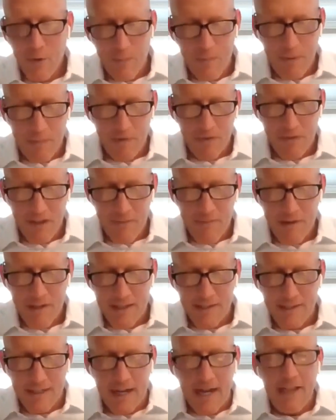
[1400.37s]
know what people think about
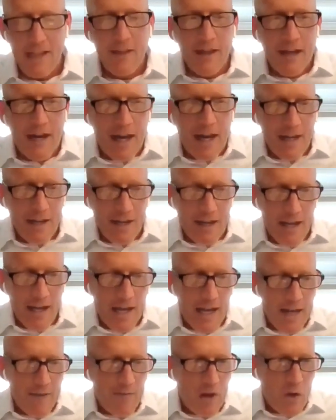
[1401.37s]
this. I
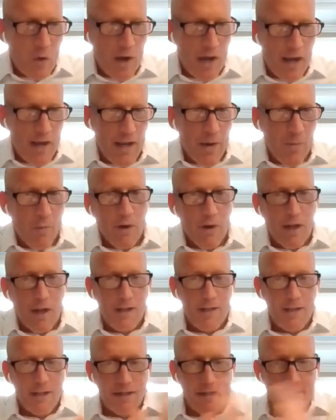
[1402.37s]
kind of equate
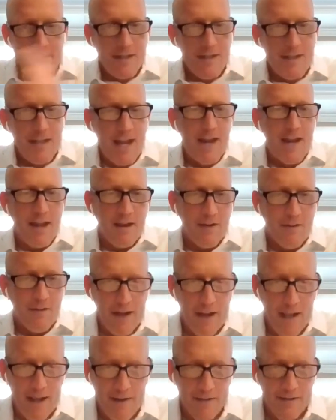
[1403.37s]
networking to dating, right?